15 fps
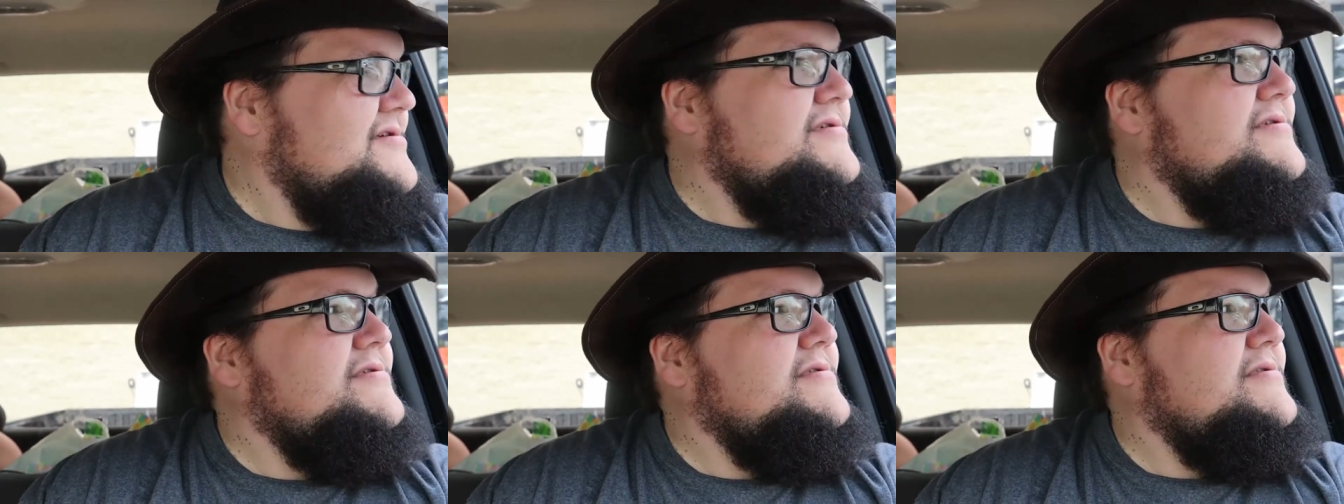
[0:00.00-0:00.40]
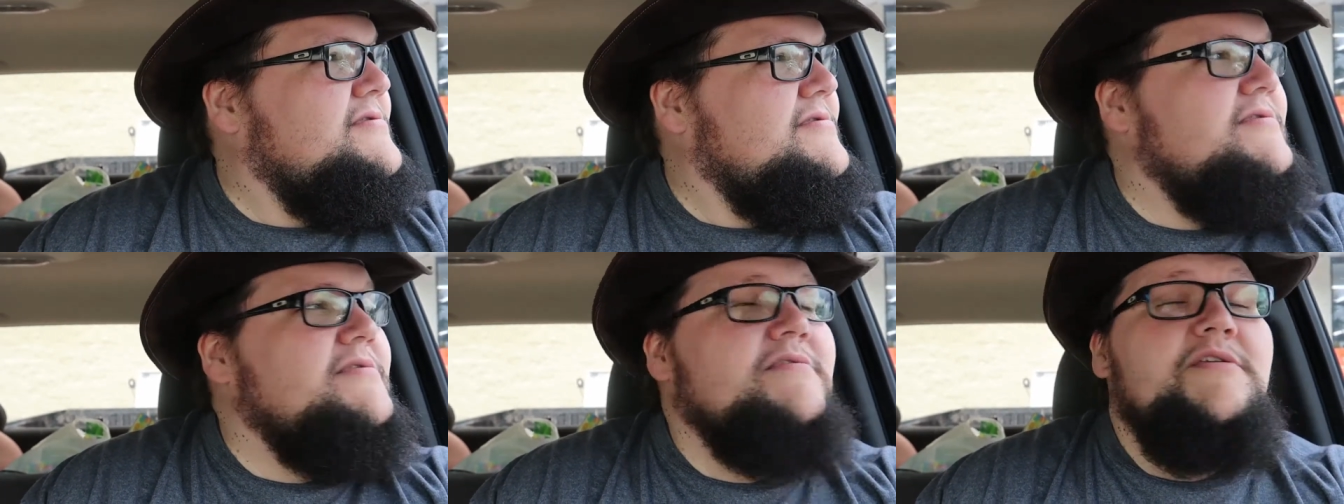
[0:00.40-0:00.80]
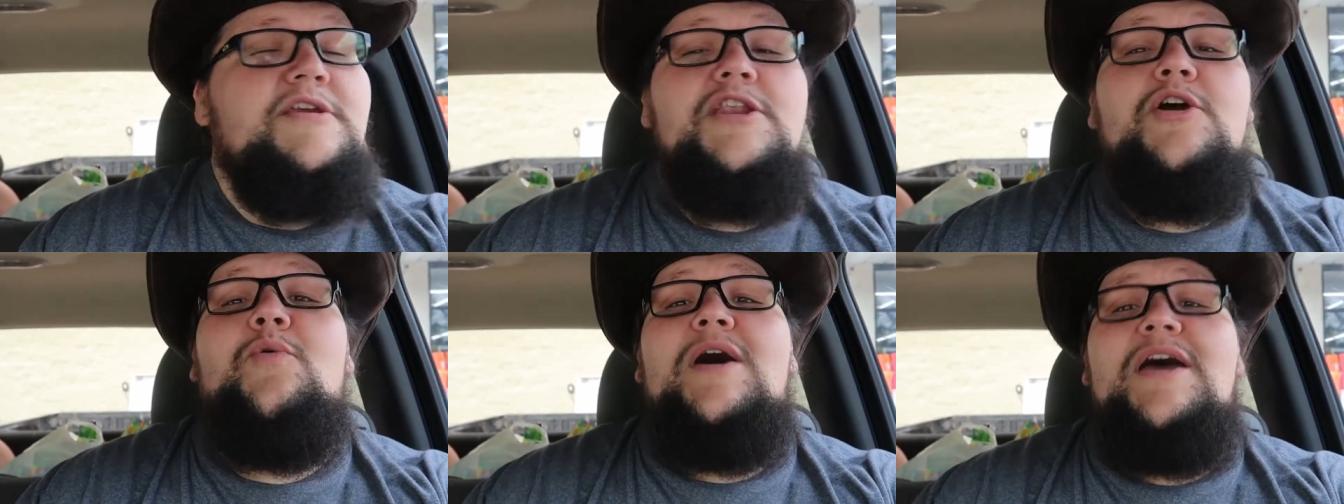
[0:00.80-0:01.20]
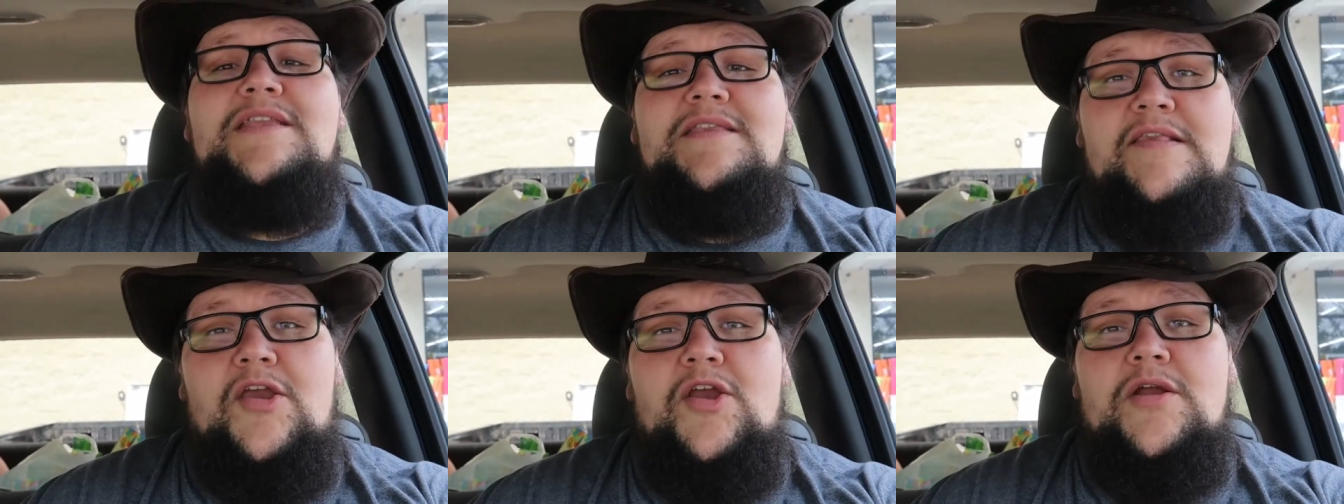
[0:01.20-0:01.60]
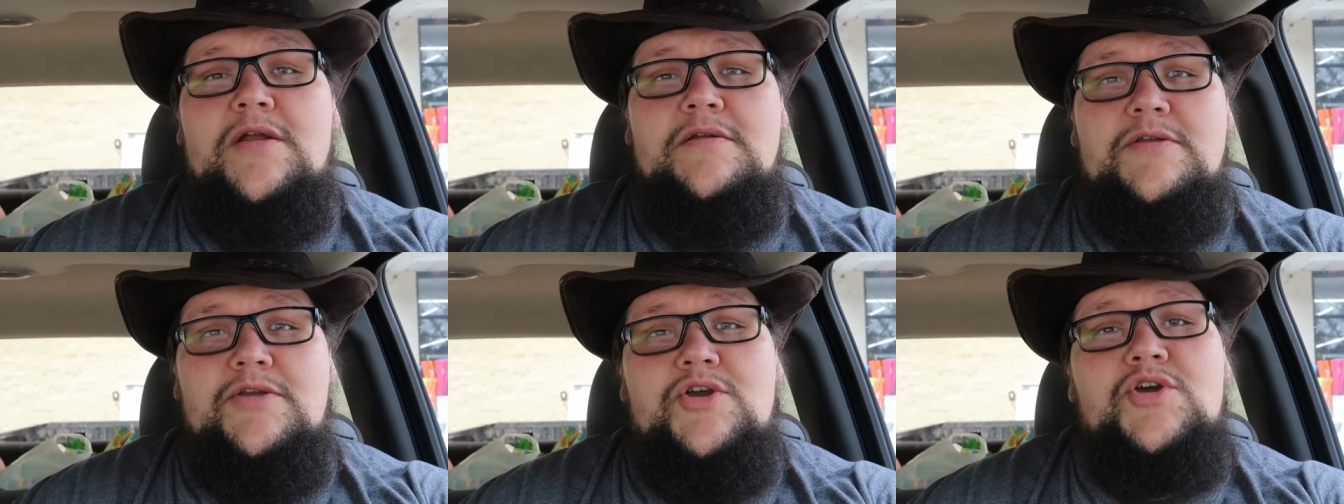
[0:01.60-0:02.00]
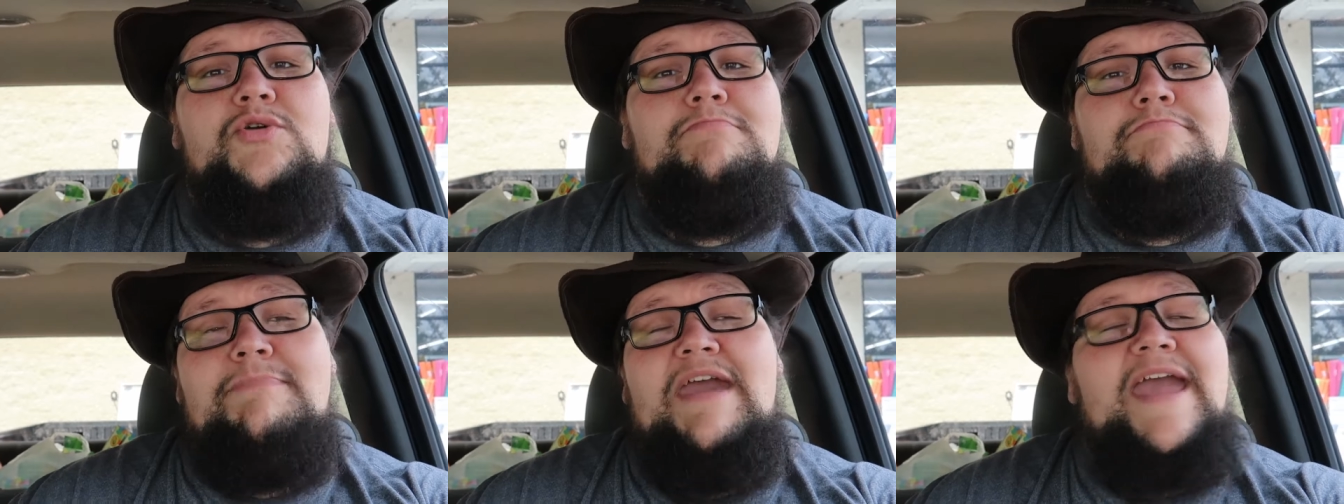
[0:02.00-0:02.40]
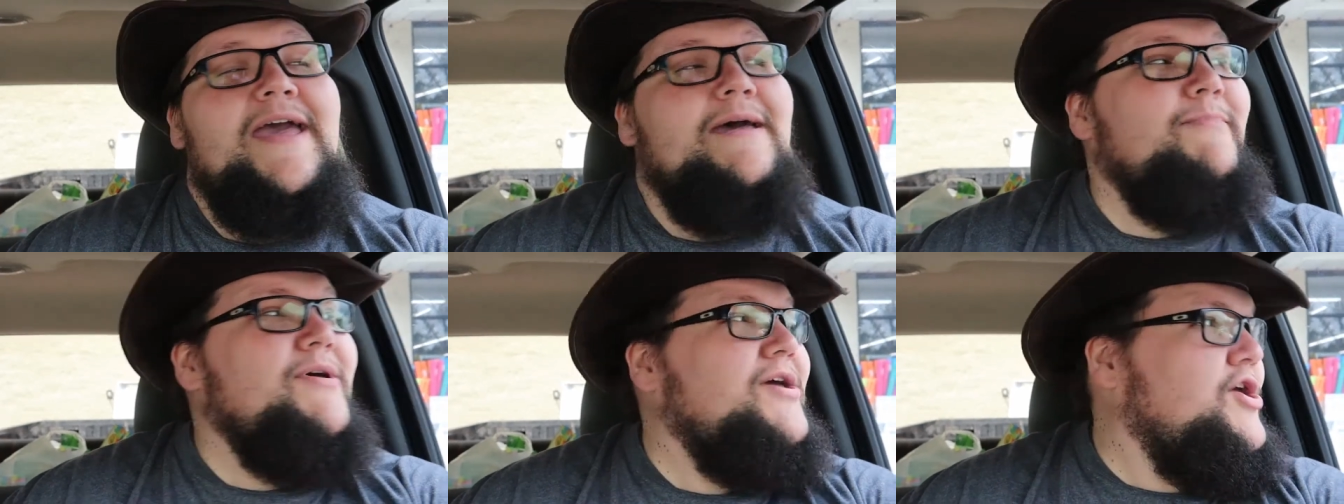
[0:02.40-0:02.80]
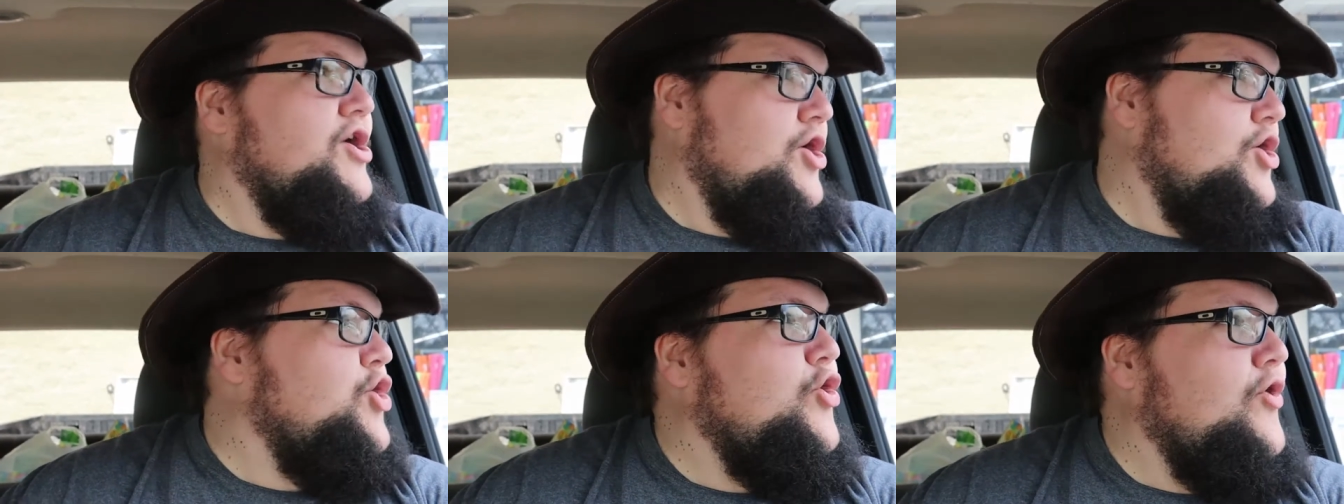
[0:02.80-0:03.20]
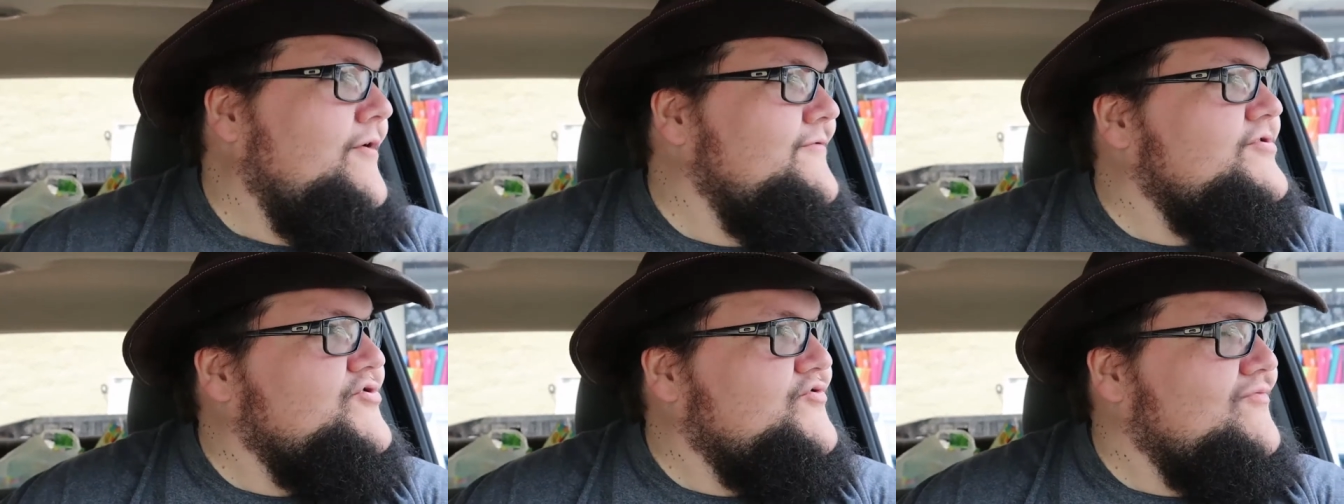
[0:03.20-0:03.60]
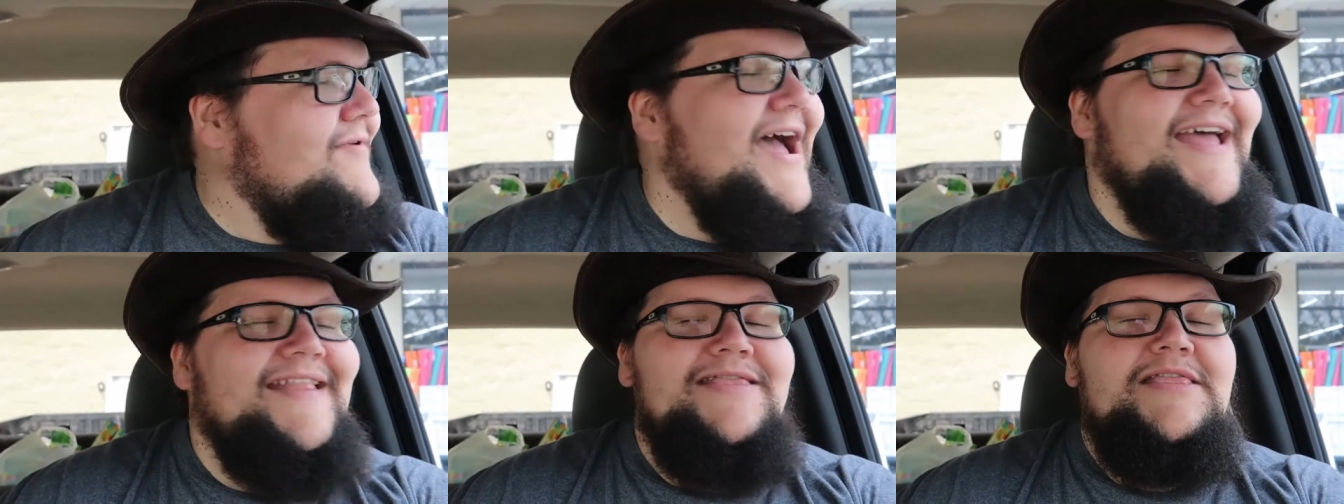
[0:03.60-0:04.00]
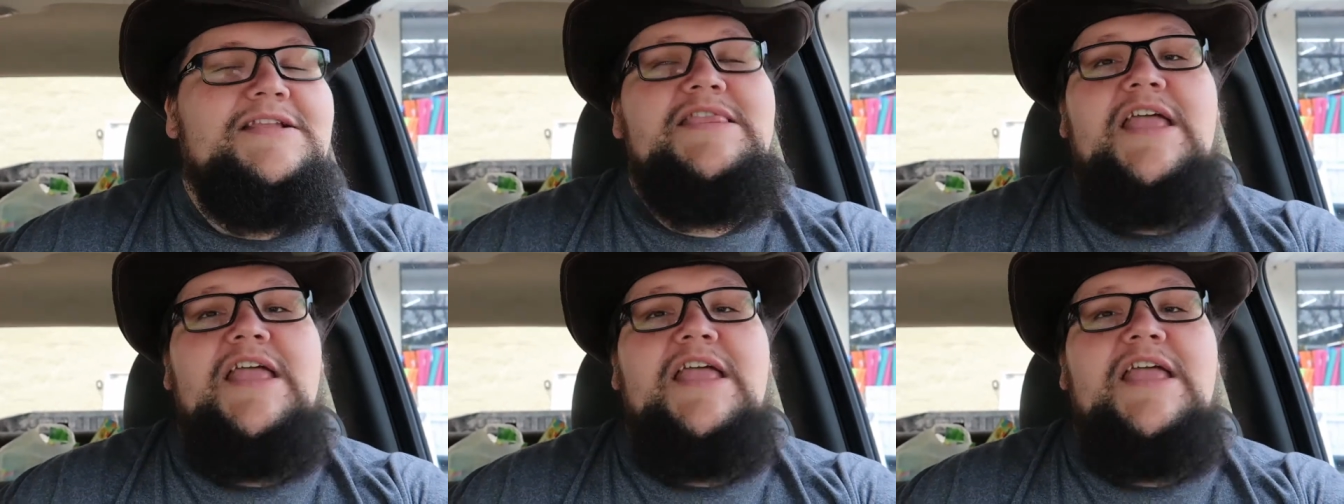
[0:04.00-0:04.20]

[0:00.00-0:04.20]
Hey, so you know what, sir? Ma'am, whoever's riding the